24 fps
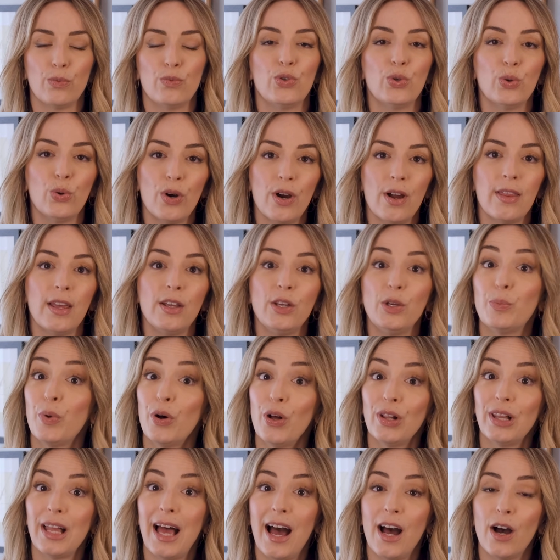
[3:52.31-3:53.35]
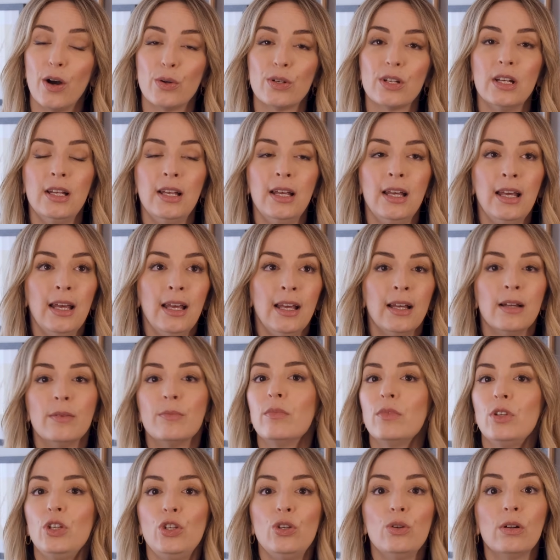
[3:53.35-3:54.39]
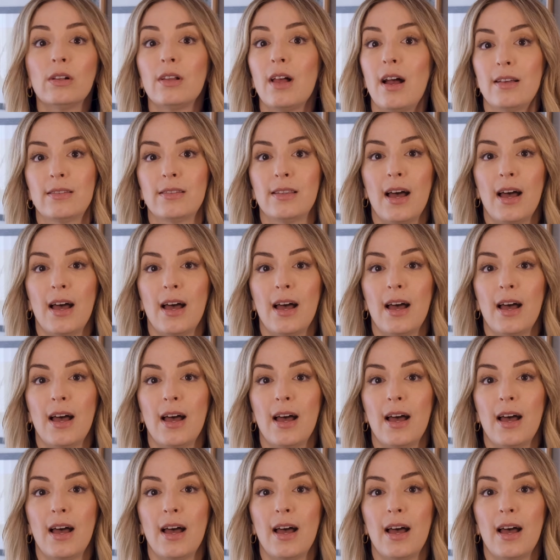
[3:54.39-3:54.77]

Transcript: drawer that you pull out. Utilize